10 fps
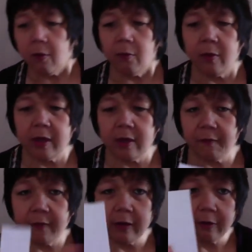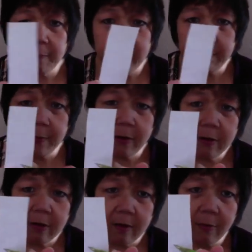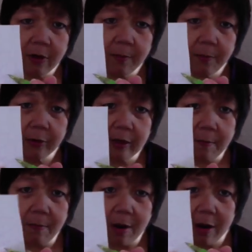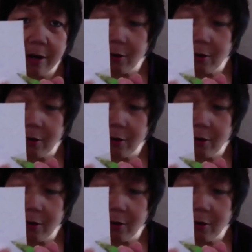with the filter paper. I'm gonna put a mark